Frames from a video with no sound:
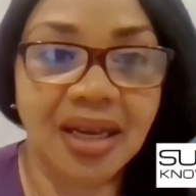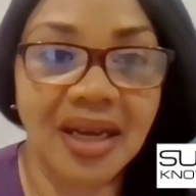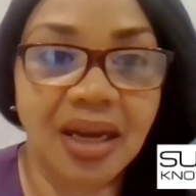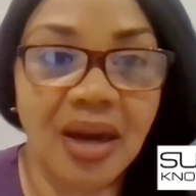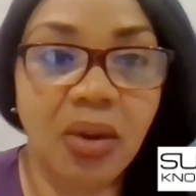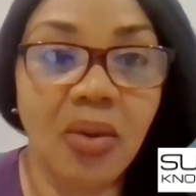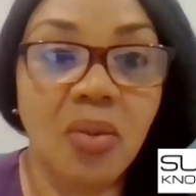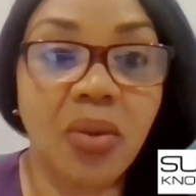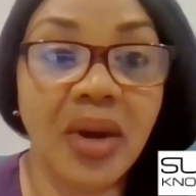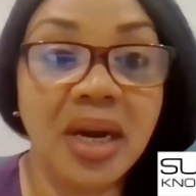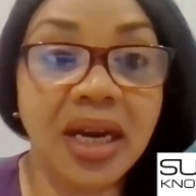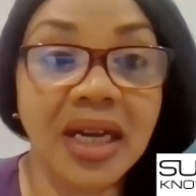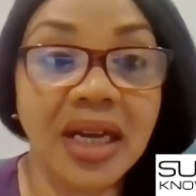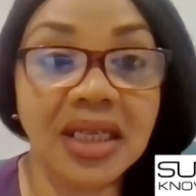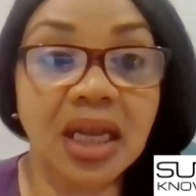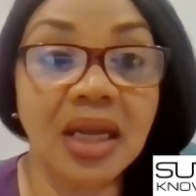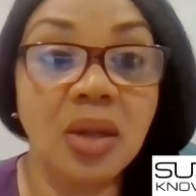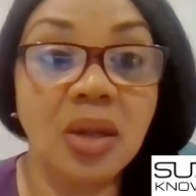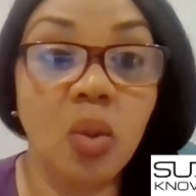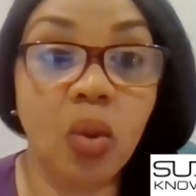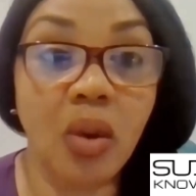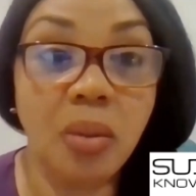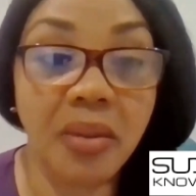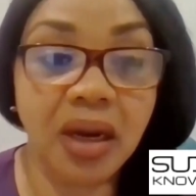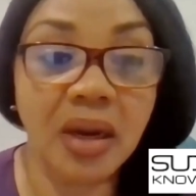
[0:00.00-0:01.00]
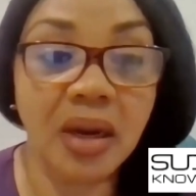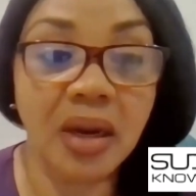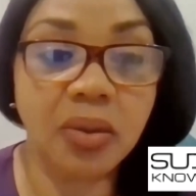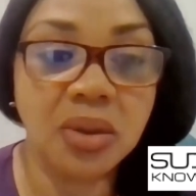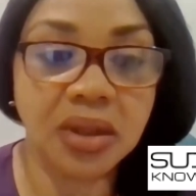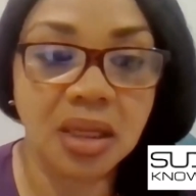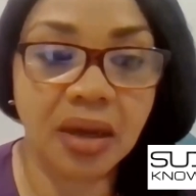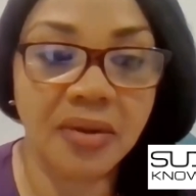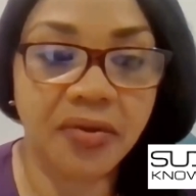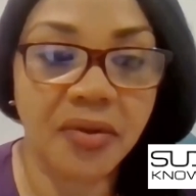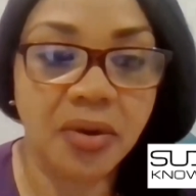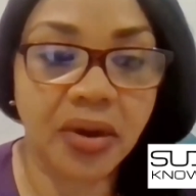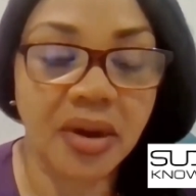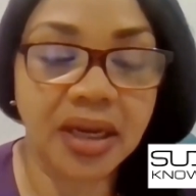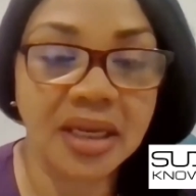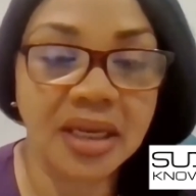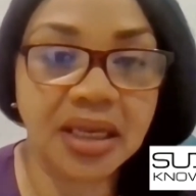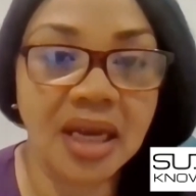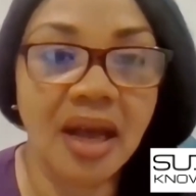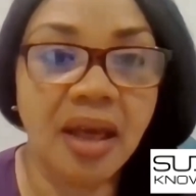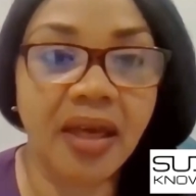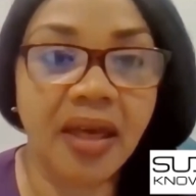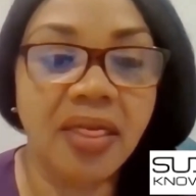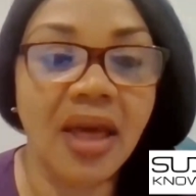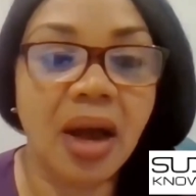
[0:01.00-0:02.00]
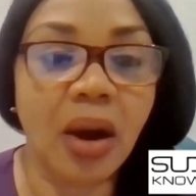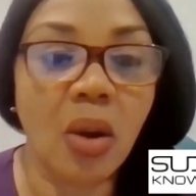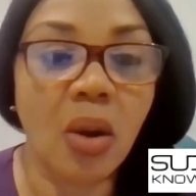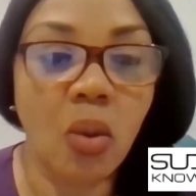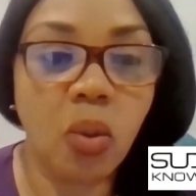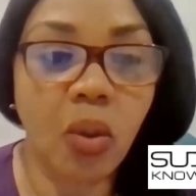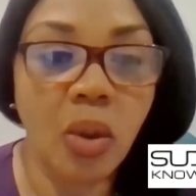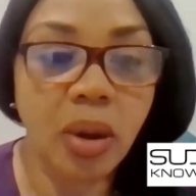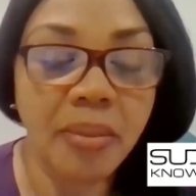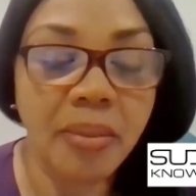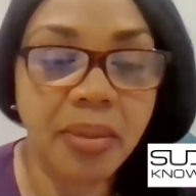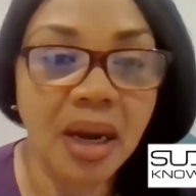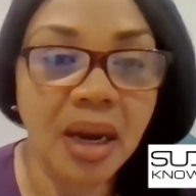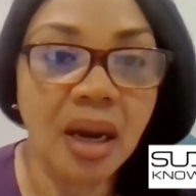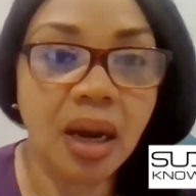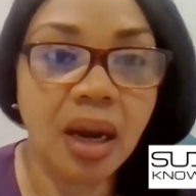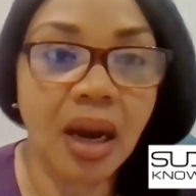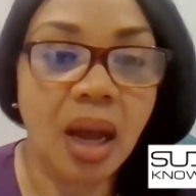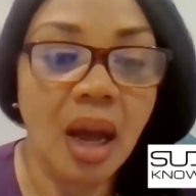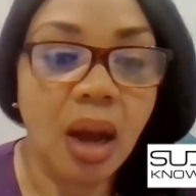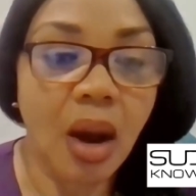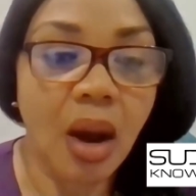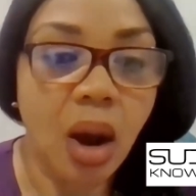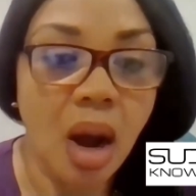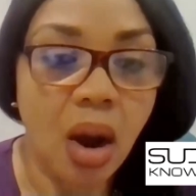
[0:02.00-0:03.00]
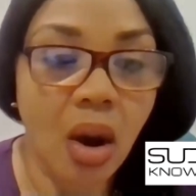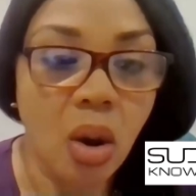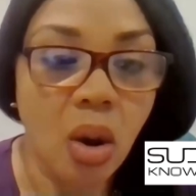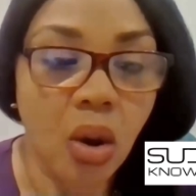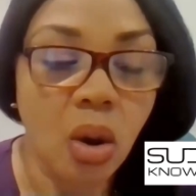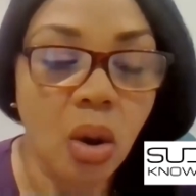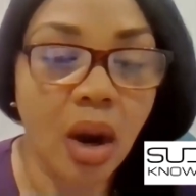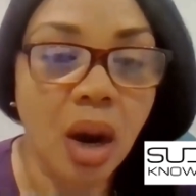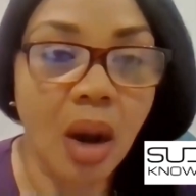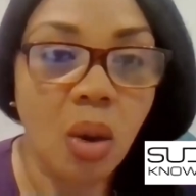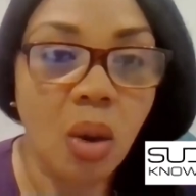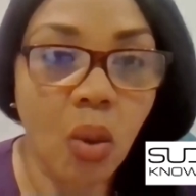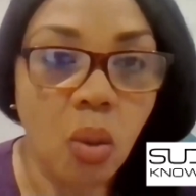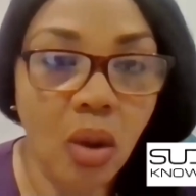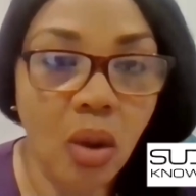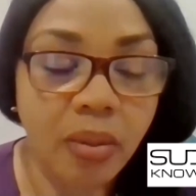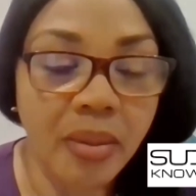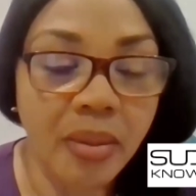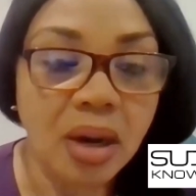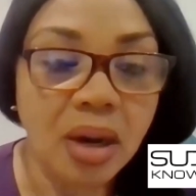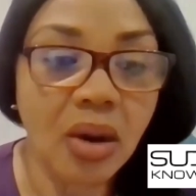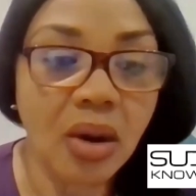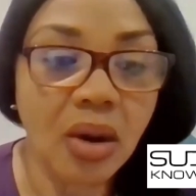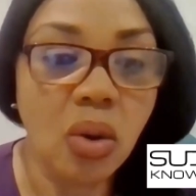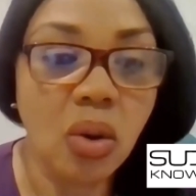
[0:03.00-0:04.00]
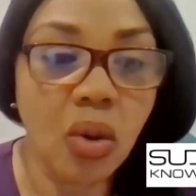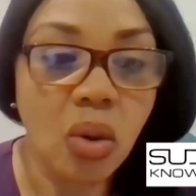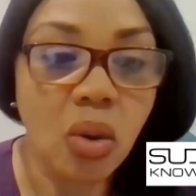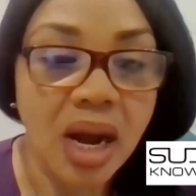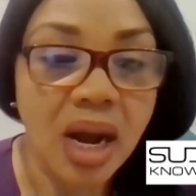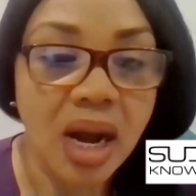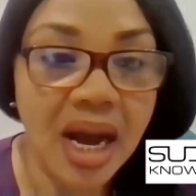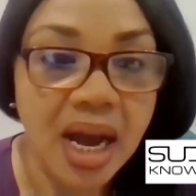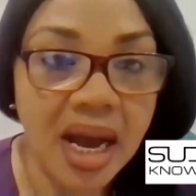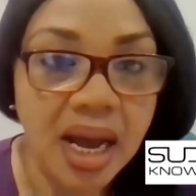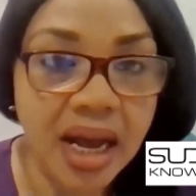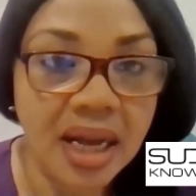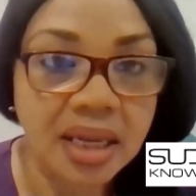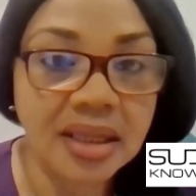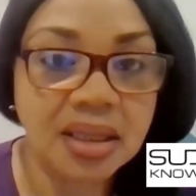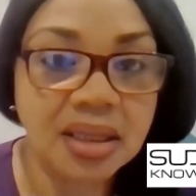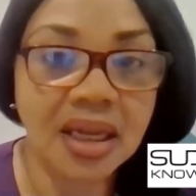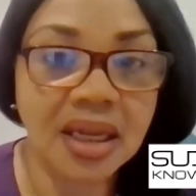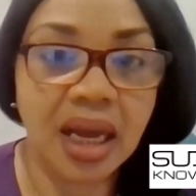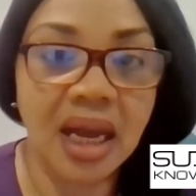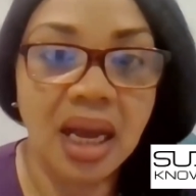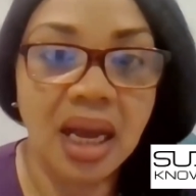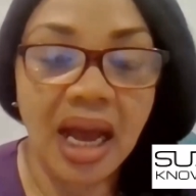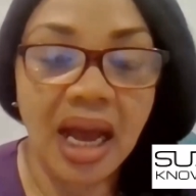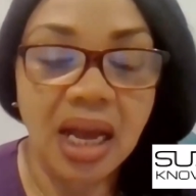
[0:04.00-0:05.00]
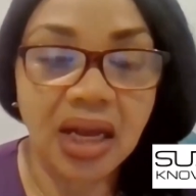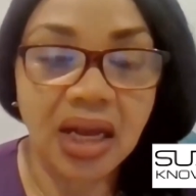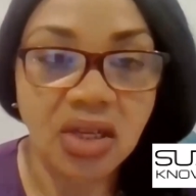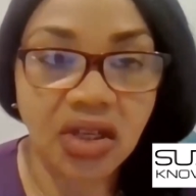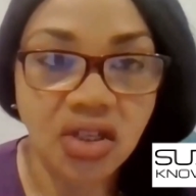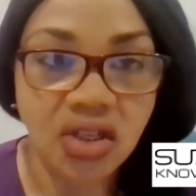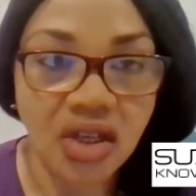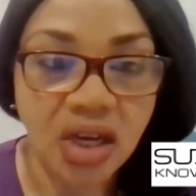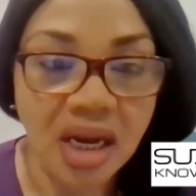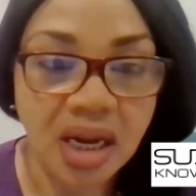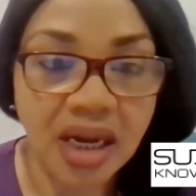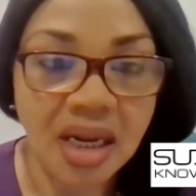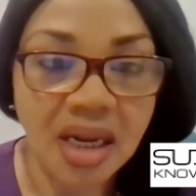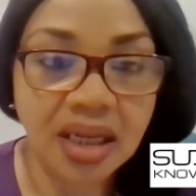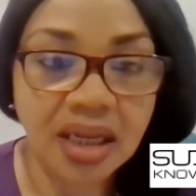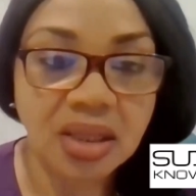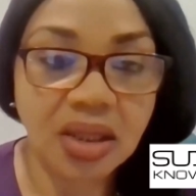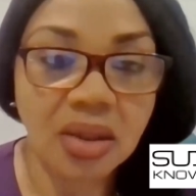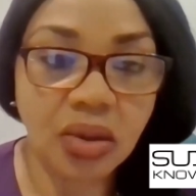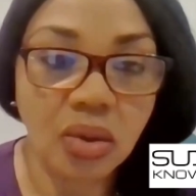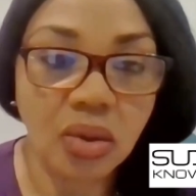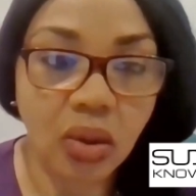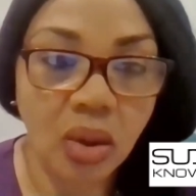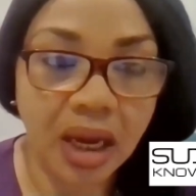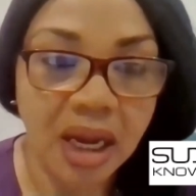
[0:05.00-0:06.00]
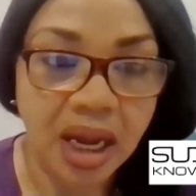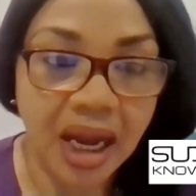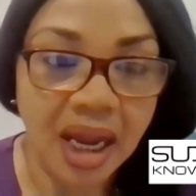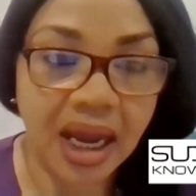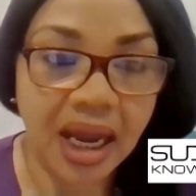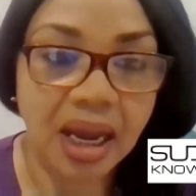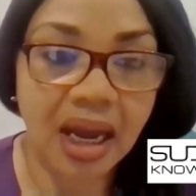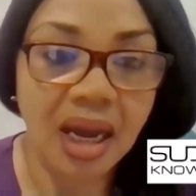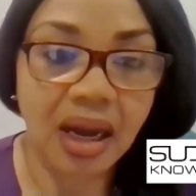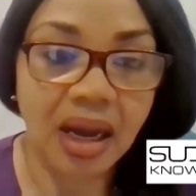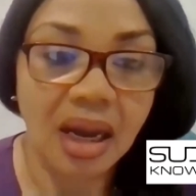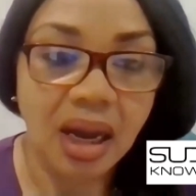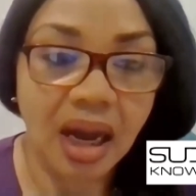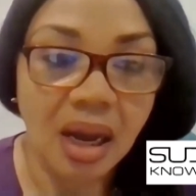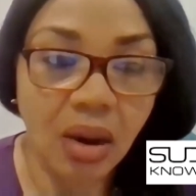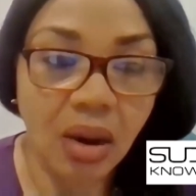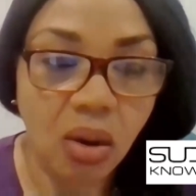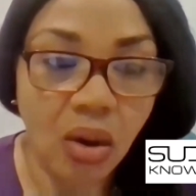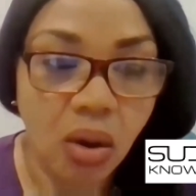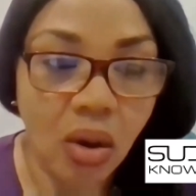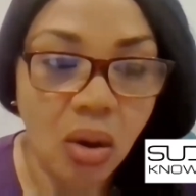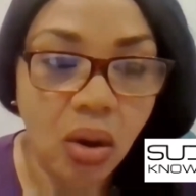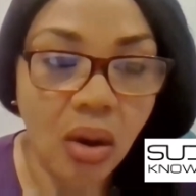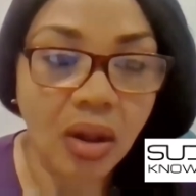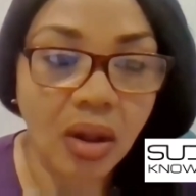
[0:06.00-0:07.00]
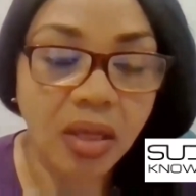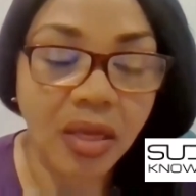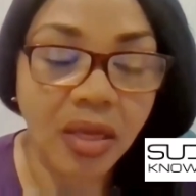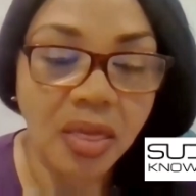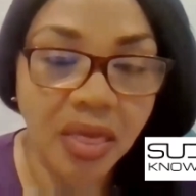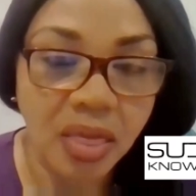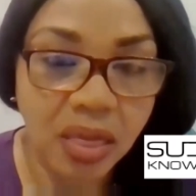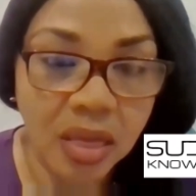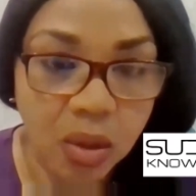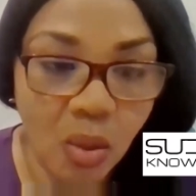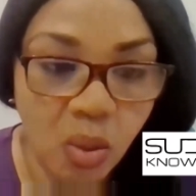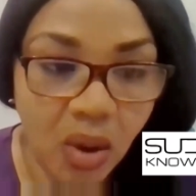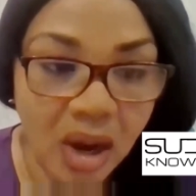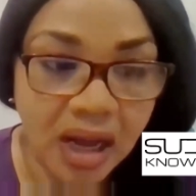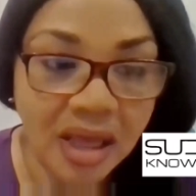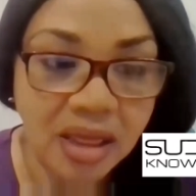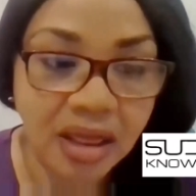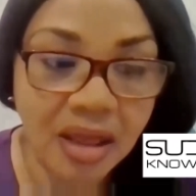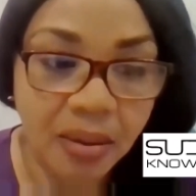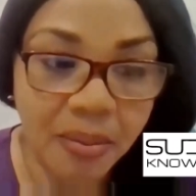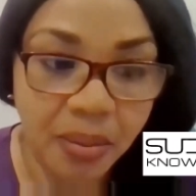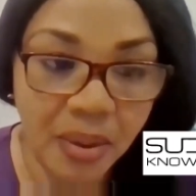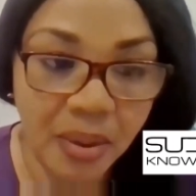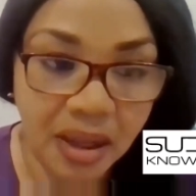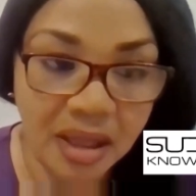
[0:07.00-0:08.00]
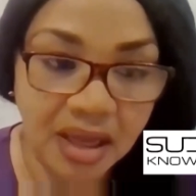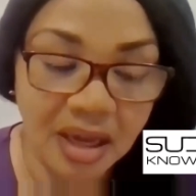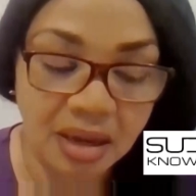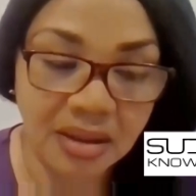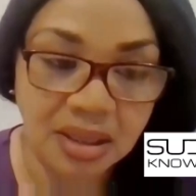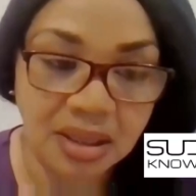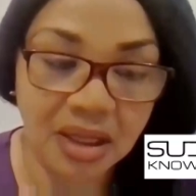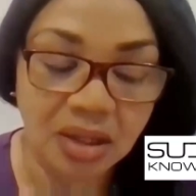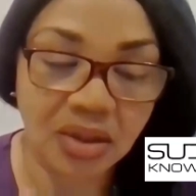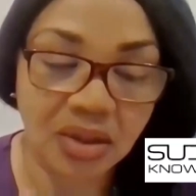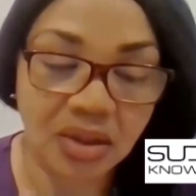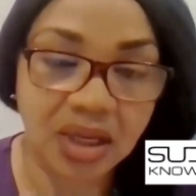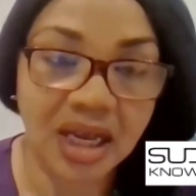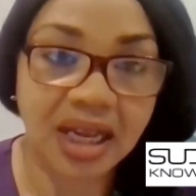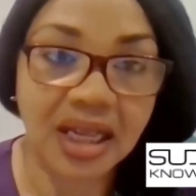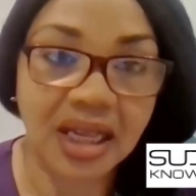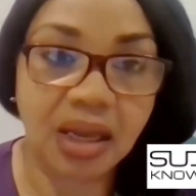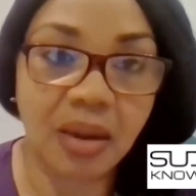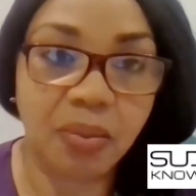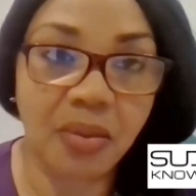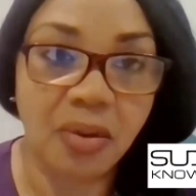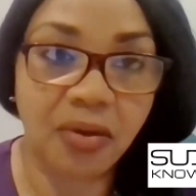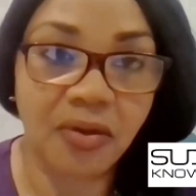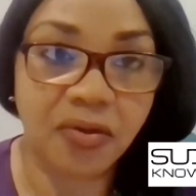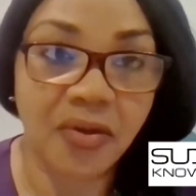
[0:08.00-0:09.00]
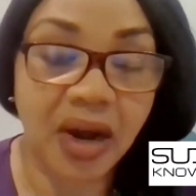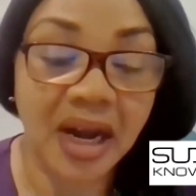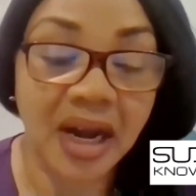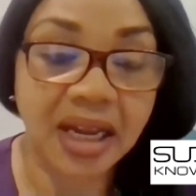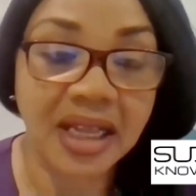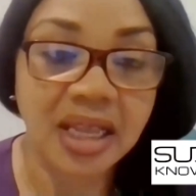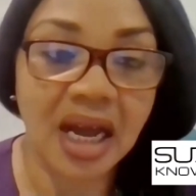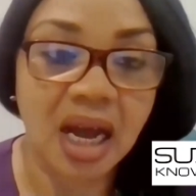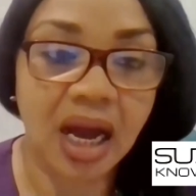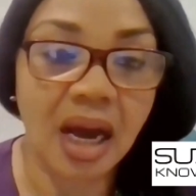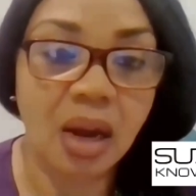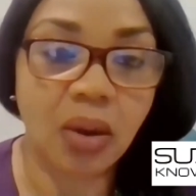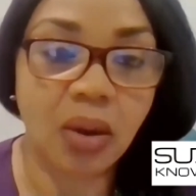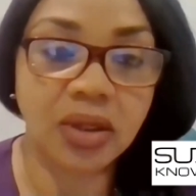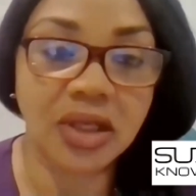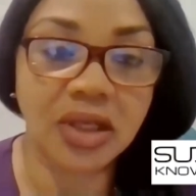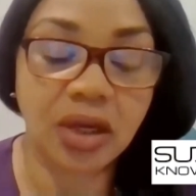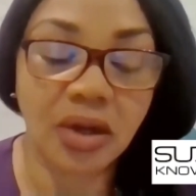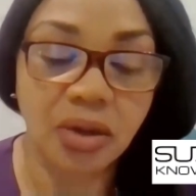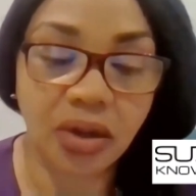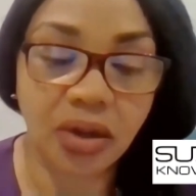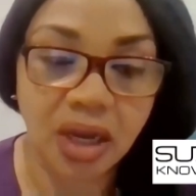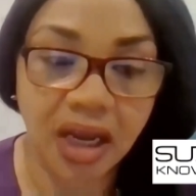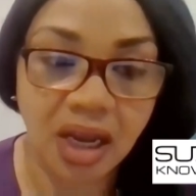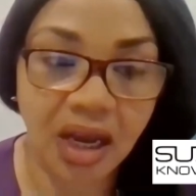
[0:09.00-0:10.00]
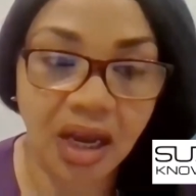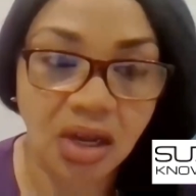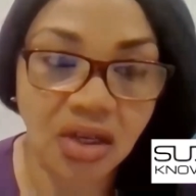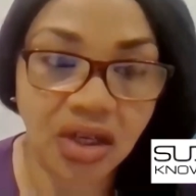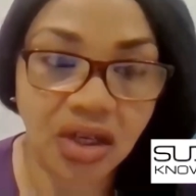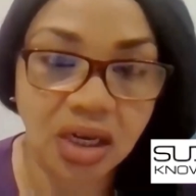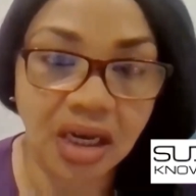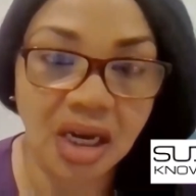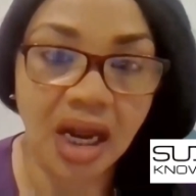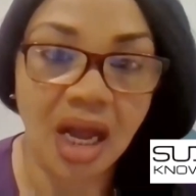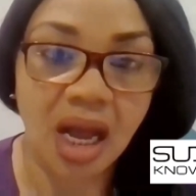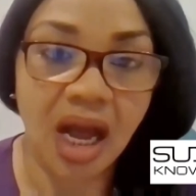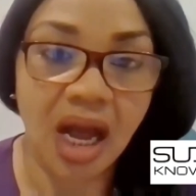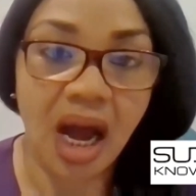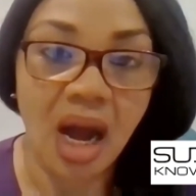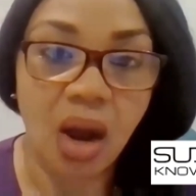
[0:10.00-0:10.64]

When I said women with a voice, that women or a woman who has a chance to get all what the society provides her with education,